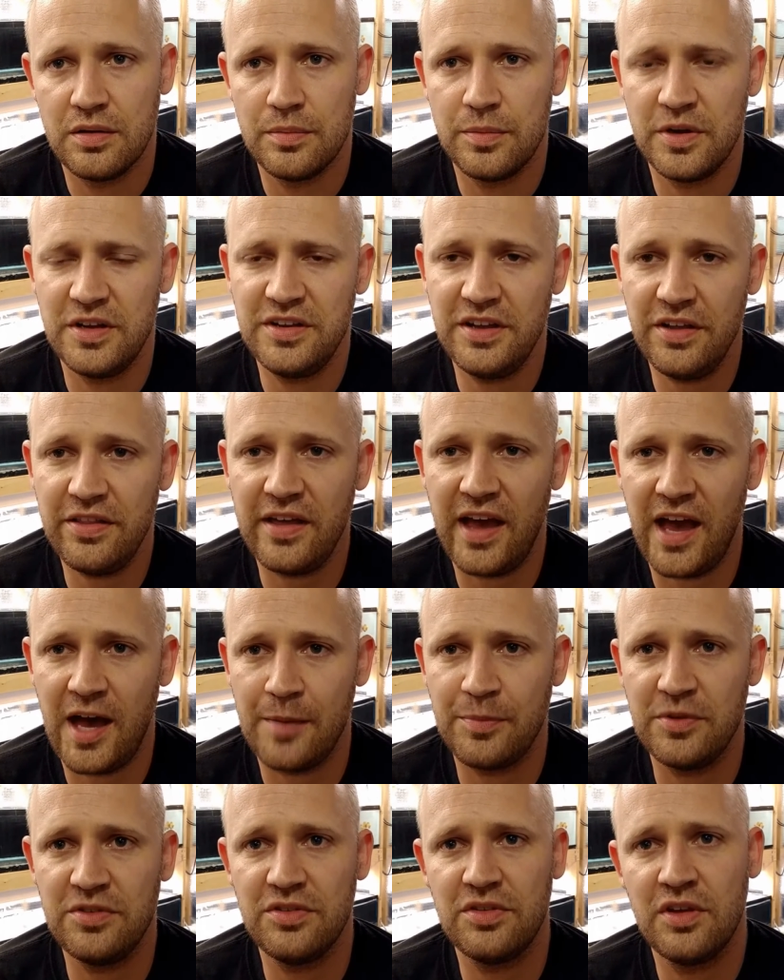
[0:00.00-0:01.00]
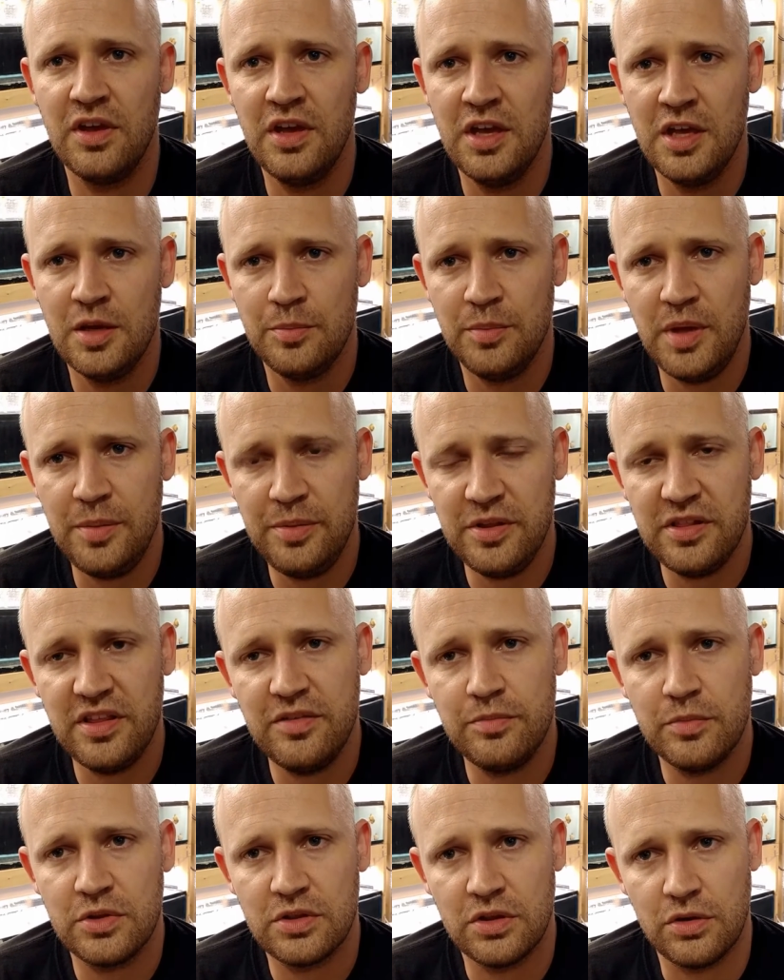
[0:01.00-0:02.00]
But until that happens, maybe
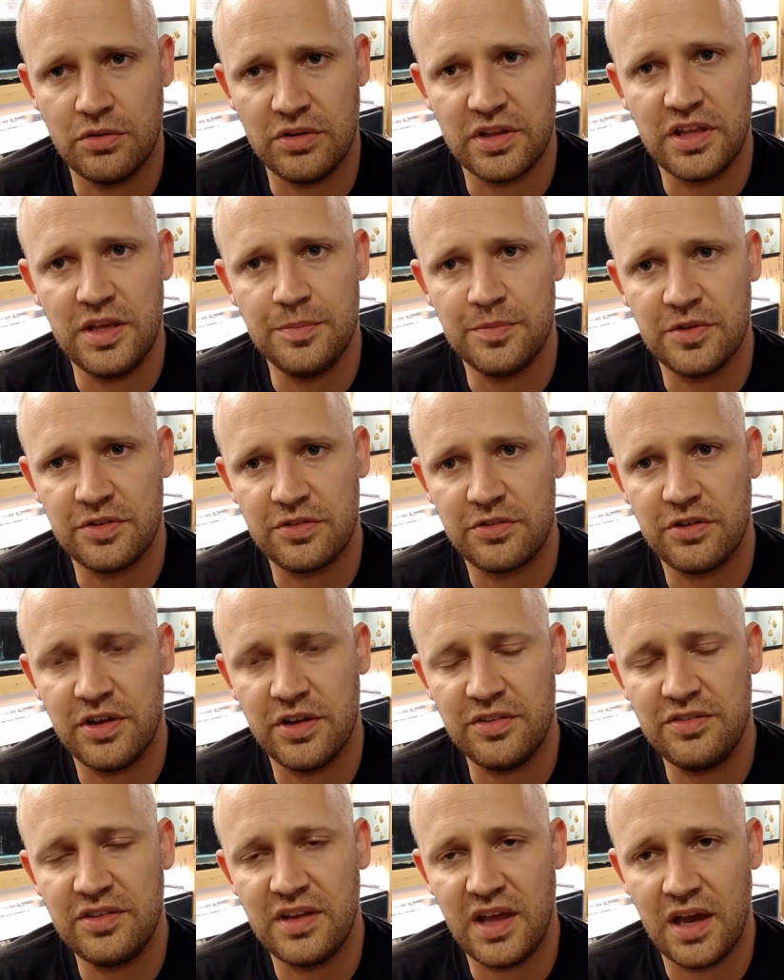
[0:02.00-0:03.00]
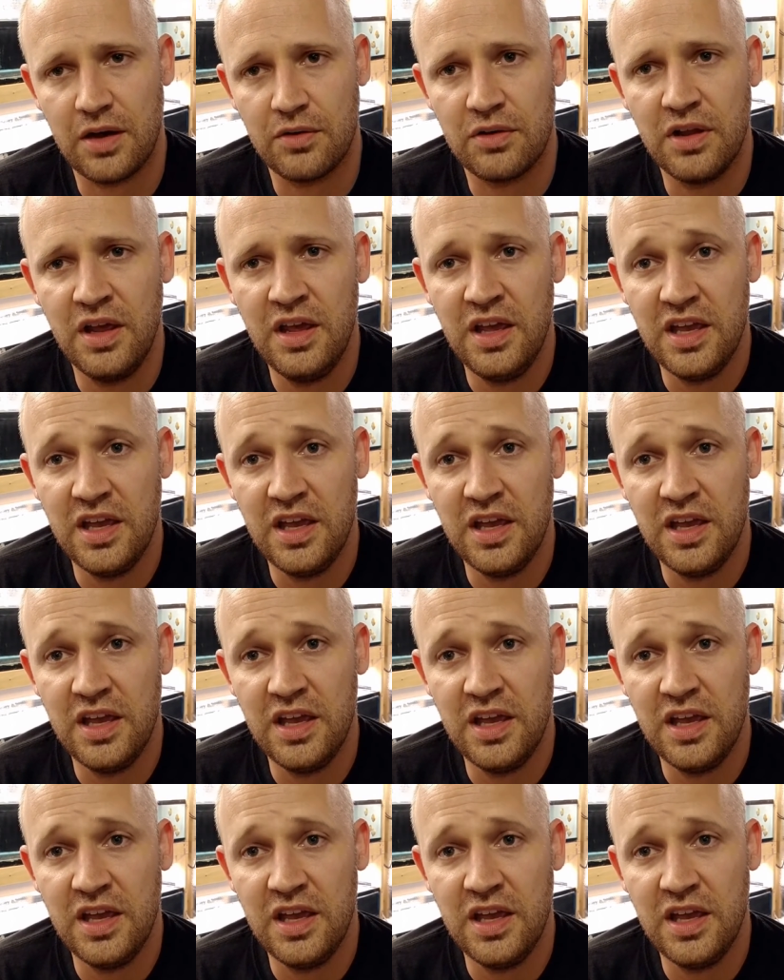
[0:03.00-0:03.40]
leave them alone to keep the stress down